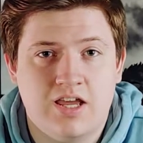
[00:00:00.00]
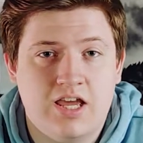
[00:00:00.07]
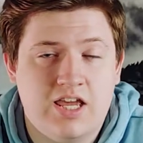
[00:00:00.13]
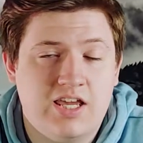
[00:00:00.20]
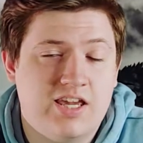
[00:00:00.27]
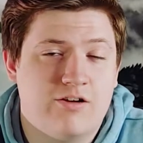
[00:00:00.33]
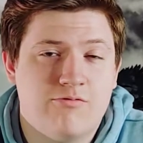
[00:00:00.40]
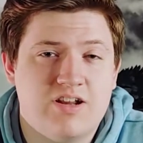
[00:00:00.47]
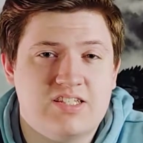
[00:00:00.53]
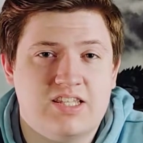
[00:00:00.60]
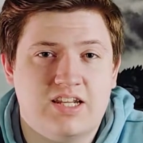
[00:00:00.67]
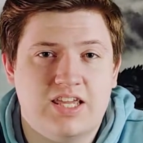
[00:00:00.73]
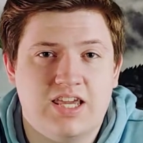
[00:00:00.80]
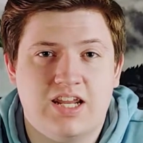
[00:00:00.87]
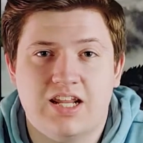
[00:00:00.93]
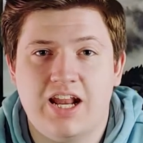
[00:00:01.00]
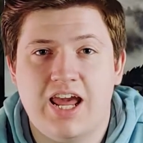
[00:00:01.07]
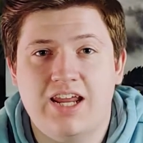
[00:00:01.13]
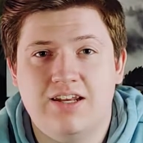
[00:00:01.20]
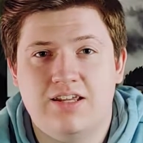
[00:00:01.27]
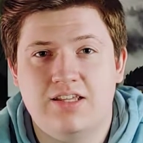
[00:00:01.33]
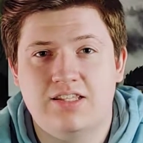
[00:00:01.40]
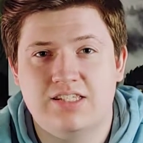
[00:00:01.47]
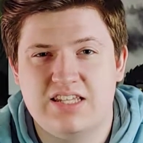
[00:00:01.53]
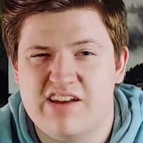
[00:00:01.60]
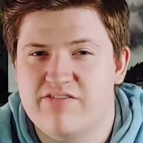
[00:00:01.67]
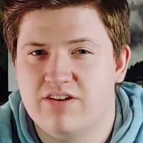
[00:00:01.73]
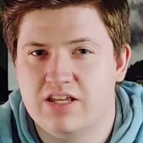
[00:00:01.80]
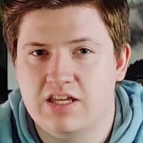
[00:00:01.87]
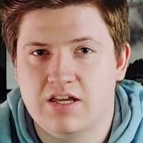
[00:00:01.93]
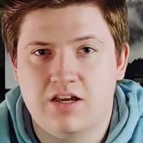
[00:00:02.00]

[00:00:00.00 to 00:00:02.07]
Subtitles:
he got arrested again in 1870